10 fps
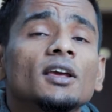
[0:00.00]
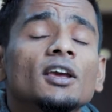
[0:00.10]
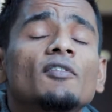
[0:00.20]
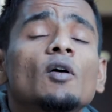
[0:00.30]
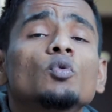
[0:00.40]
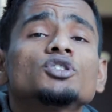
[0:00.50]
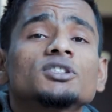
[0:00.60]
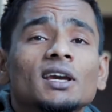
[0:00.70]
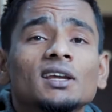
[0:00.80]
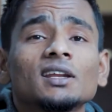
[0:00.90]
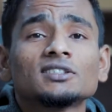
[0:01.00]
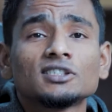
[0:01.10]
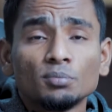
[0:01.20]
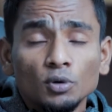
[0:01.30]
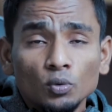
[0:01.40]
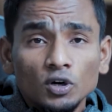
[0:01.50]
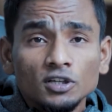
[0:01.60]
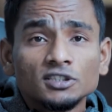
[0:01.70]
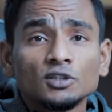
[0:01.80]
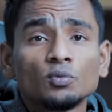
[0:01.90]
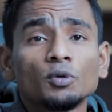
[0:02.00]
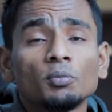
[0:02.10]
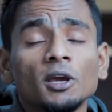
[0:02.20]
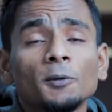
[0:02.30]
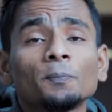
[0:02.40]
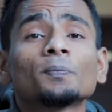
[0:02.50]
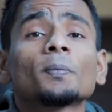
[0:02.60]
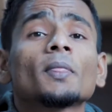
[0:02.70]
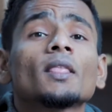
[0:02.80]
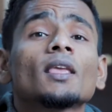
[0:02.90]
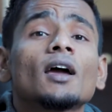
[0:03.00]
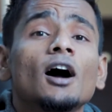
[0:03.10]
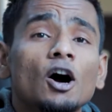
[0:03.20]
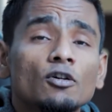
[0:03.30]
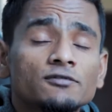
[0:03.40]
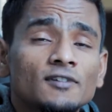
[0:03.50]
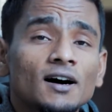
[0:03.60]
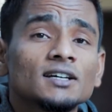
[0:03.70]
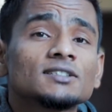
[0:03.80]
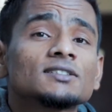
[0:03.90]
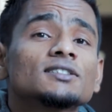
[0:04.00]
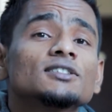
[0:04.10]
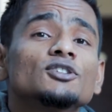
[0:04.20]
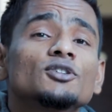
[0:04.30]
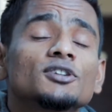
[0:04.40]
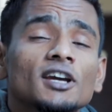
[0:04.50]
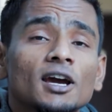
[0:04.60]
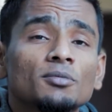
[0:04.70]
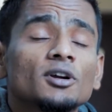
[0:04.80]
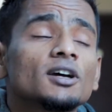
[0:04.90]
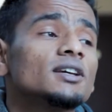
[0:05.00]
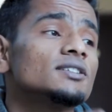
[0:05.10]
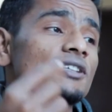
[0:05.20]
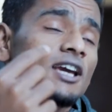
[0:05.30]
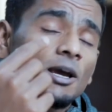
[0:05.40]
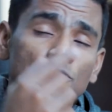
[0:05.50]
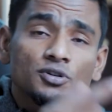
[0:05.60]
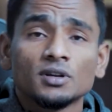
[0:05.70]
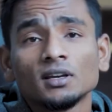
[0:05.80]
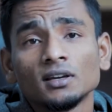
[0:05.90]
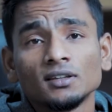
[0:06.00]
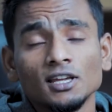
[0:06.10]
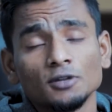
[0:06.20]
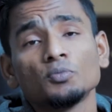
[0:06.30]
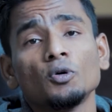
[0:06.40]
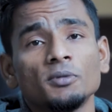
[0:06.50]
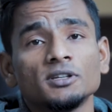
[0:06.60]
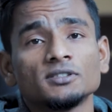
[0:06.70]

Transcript: If I would say it in simple words, it would be how fast your camera is capturing that moment.